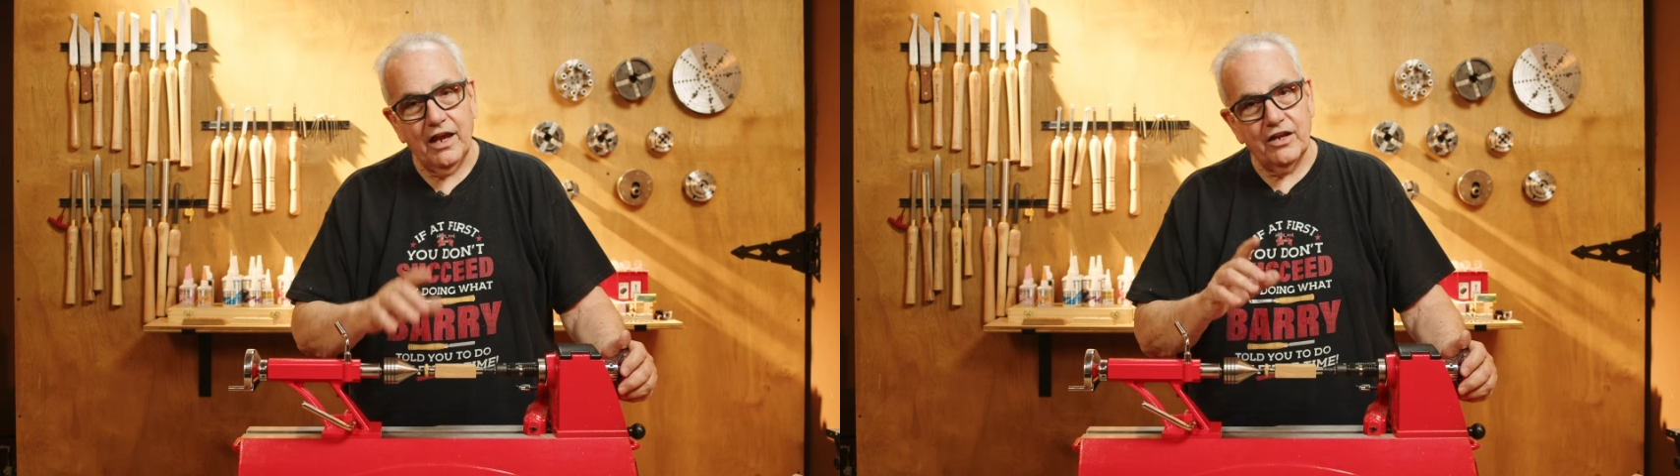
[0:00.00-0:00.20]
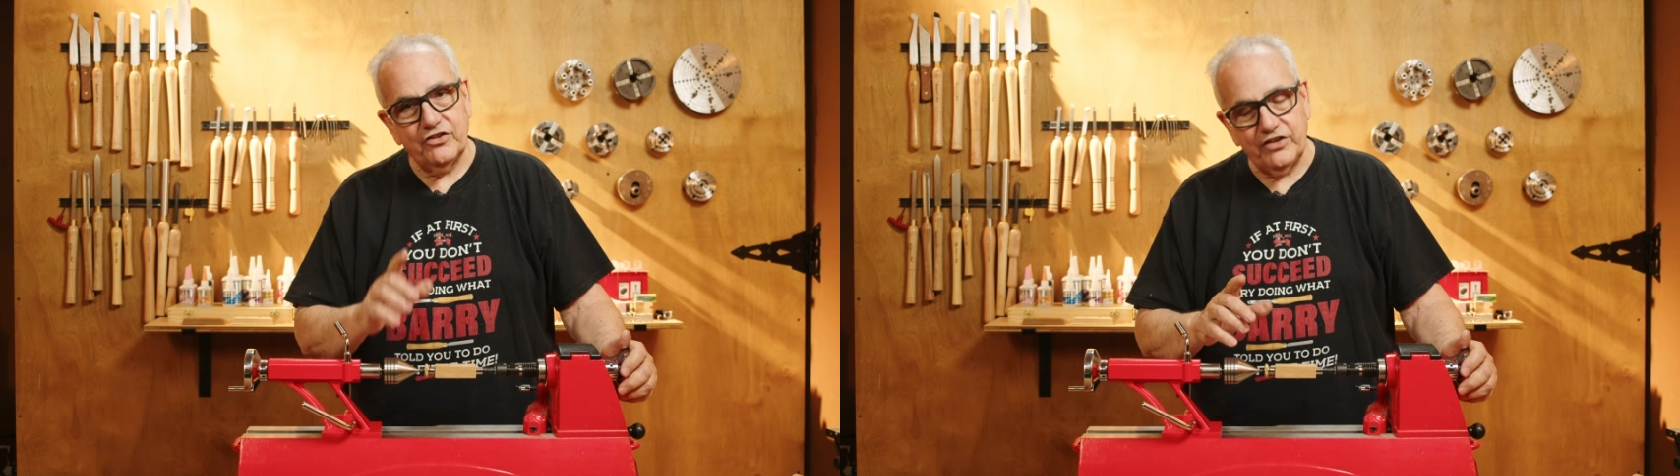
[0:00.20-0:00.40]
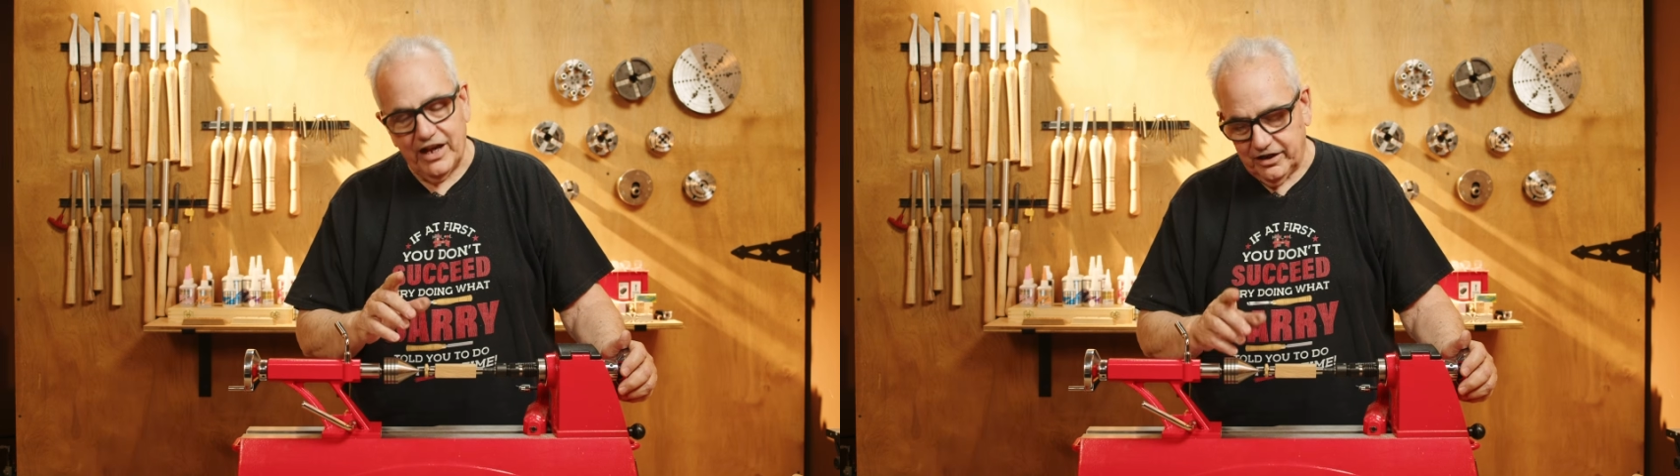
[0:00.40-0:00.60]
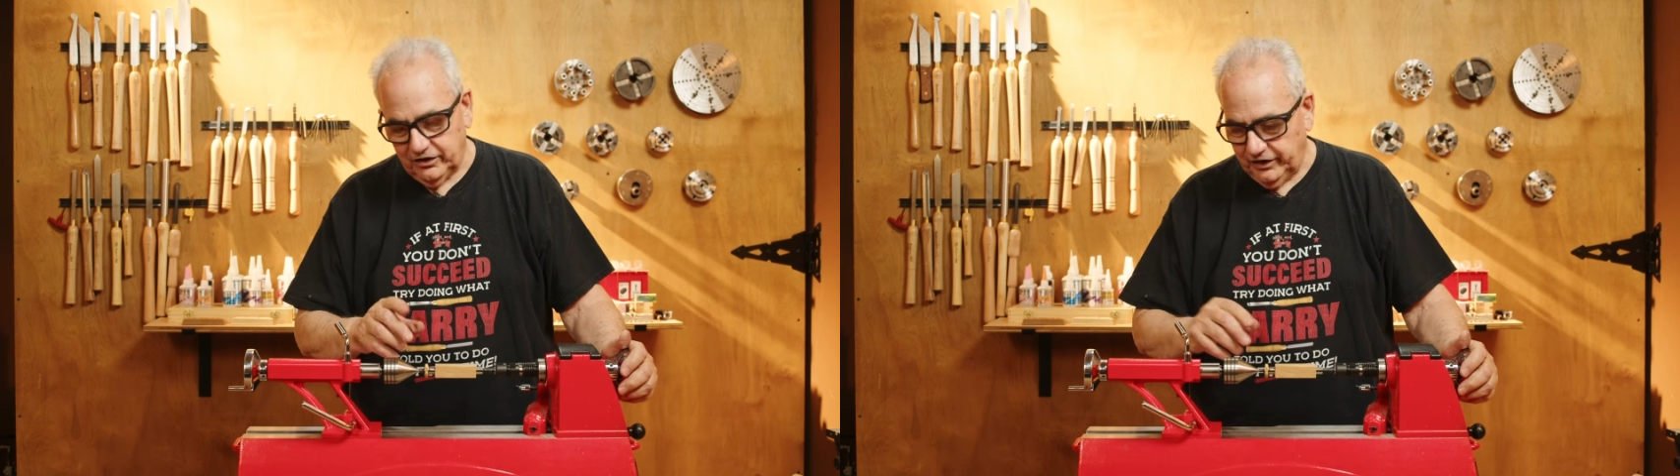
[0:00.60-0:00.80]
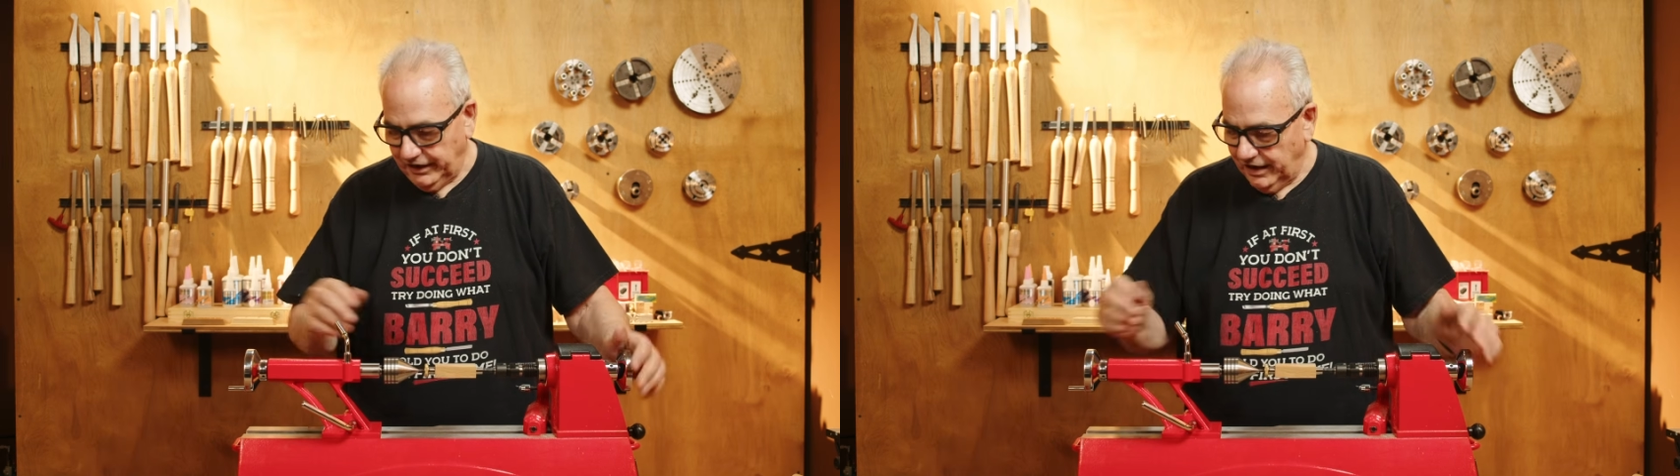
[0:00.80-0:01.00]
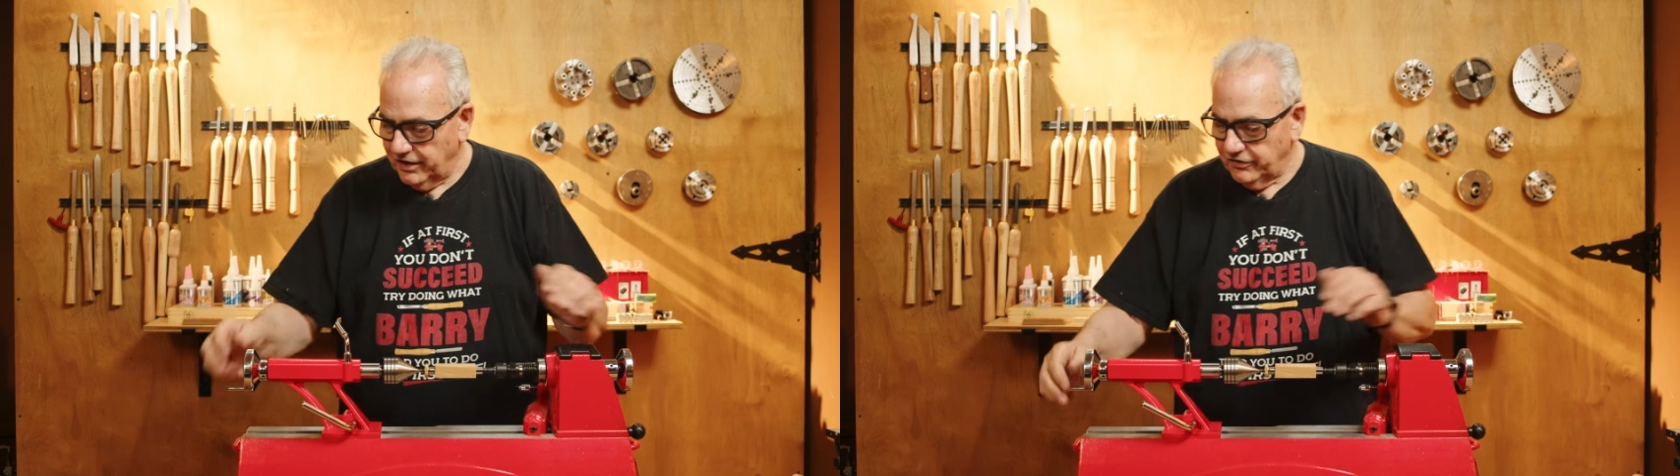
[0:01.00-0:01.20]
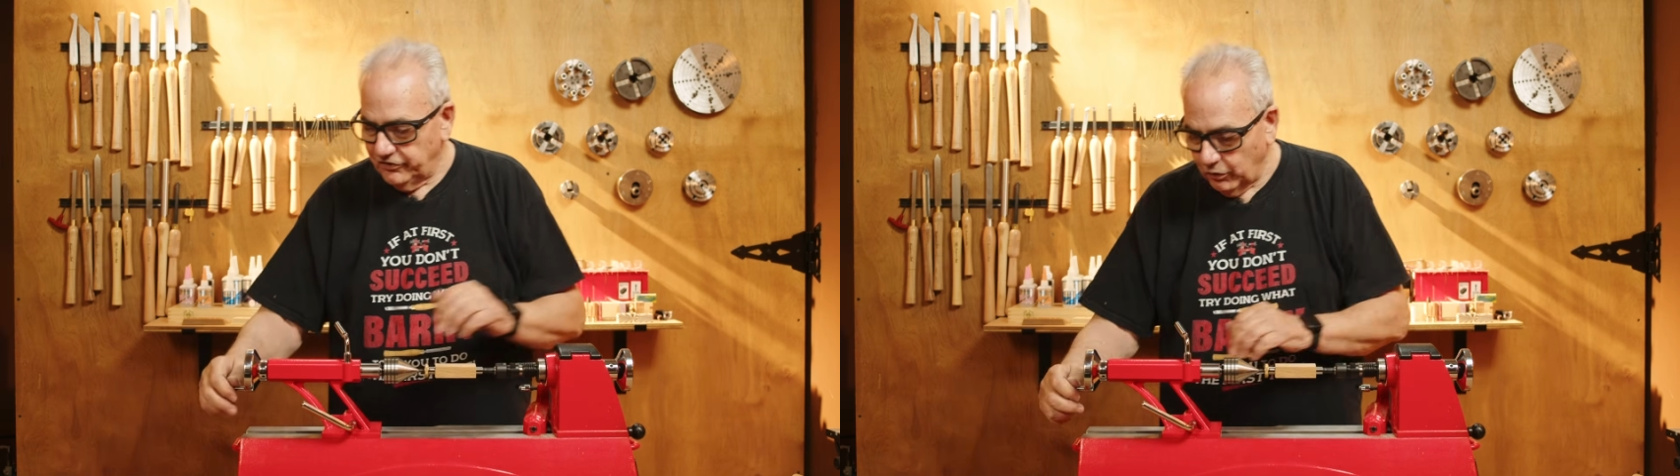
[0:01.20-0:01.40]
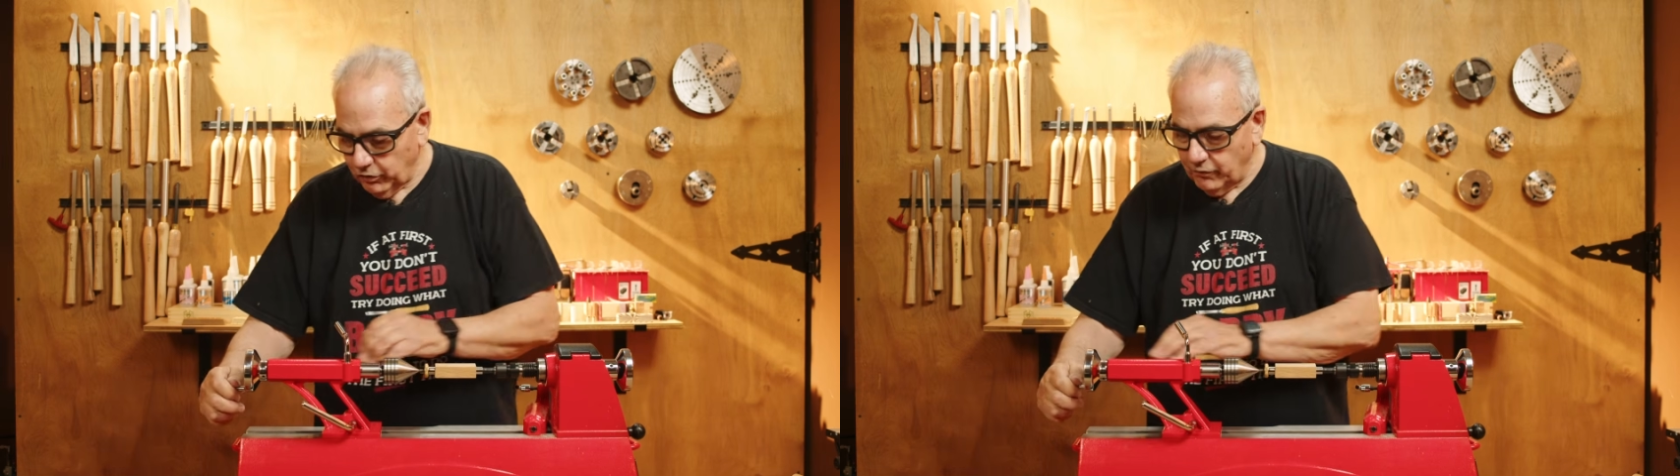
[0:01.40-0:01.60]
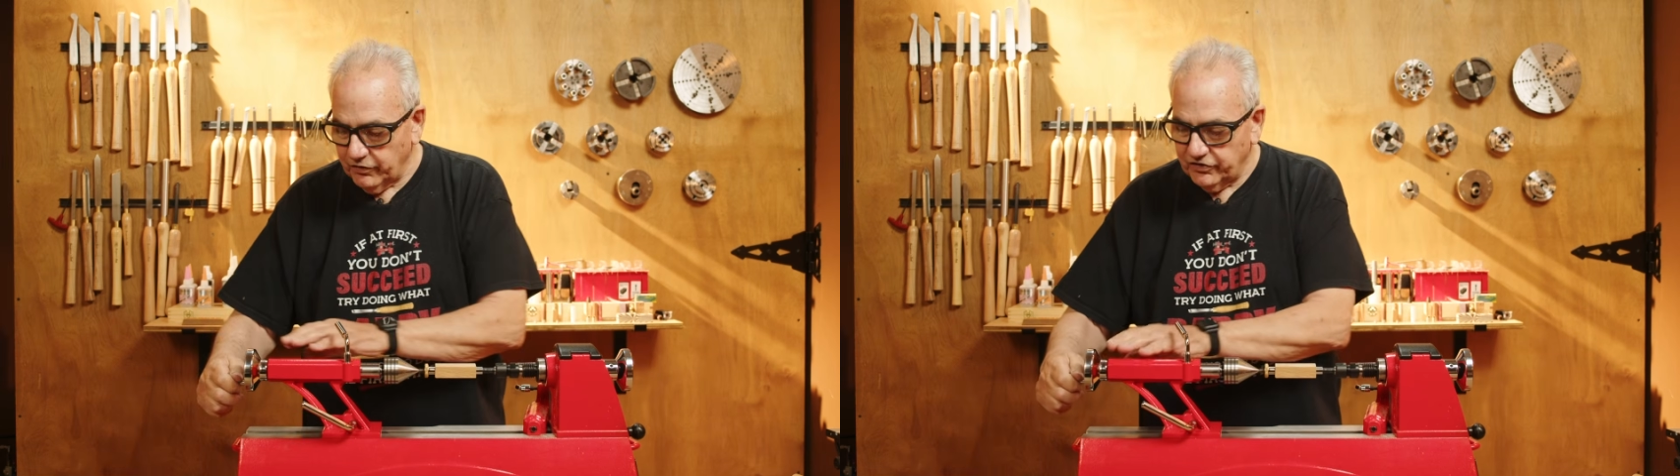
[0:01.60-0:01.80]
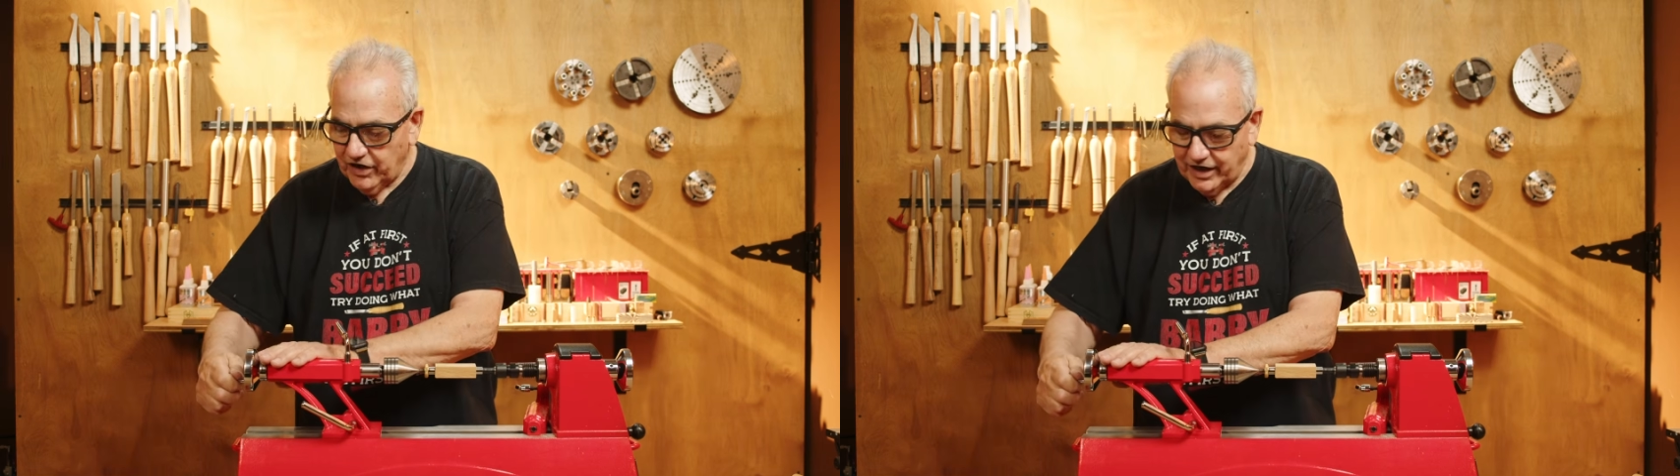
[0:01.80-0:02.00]
Secondly, don't
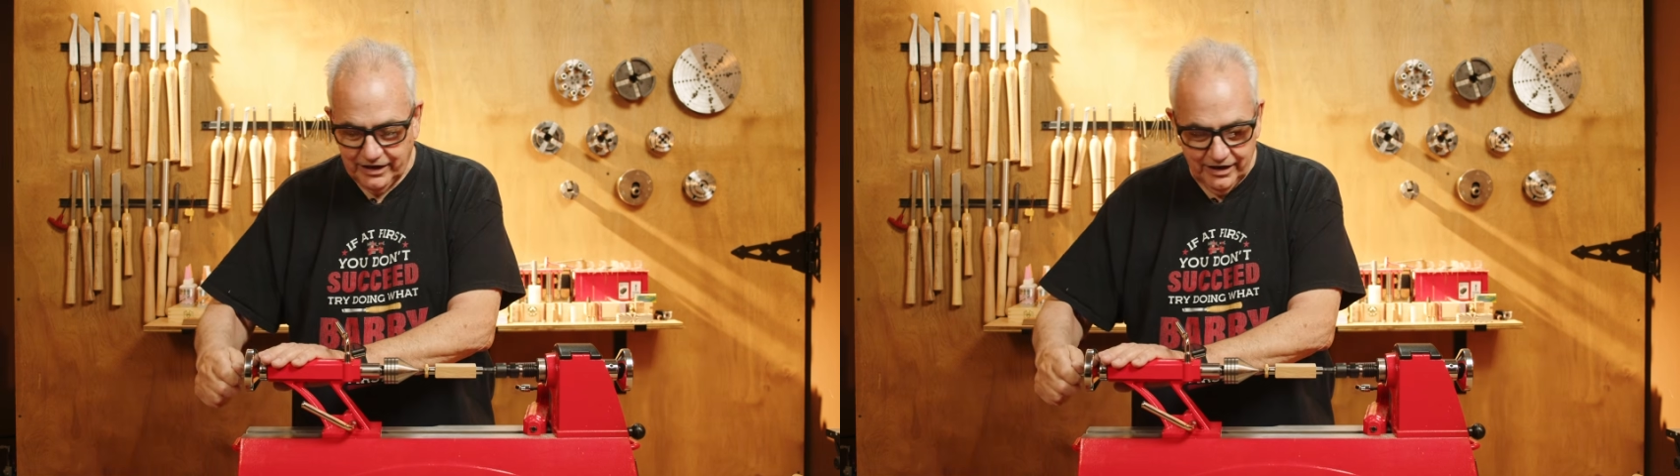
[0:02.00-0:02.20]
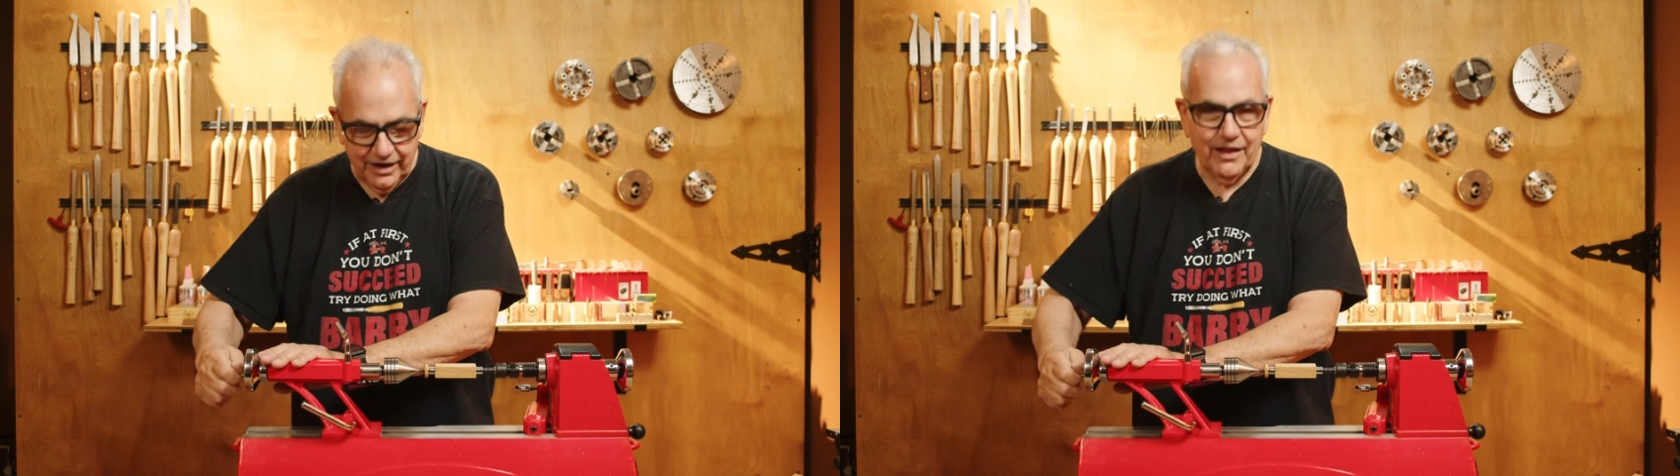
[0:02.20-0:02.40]
over-tighten